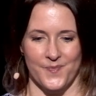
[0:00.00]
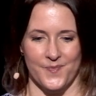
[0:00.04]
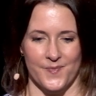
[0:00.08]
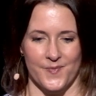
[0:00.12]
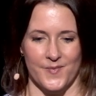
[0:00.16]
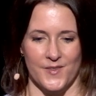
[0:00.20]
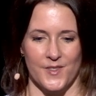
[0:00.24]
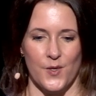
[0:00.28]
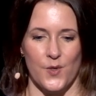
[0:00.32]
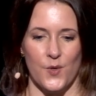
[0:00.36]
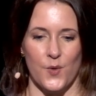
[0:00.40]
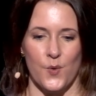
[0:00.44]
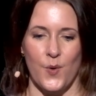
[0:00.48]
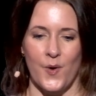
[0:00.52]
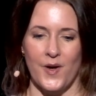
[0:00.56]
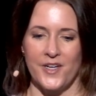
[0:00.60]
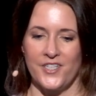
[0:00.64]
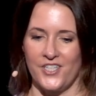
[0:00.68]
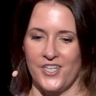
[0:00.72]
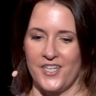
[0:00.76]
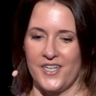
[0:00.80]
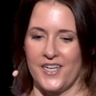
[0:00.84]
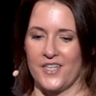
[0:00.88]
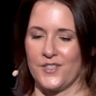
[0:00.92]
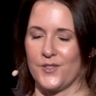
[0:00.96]
So the
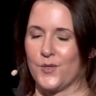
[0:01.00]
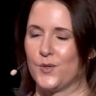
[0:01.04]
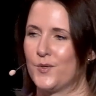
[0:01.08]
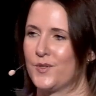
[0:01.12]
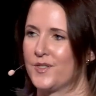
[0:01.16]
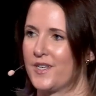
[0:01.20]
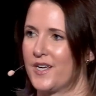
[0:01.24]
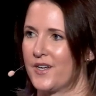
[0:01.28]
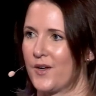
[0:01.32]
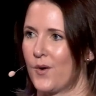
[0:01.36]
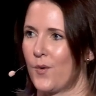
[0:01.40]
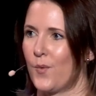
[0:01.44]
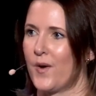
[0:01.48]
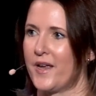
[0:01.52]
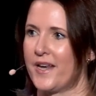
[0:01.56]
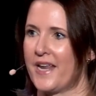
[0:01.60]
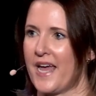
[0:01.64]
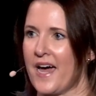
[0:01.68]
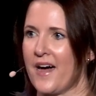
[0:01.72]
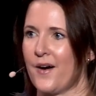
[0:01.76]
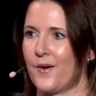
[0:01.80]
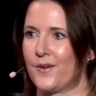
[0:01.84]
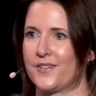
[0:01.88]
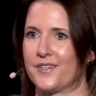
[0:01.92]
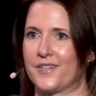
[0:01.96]
question is, who's gonna win
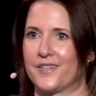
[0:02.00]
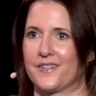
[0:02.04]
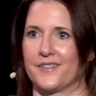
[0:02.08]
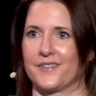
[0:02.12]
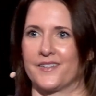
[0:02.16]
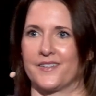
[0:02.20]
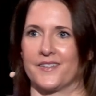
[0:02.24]
out?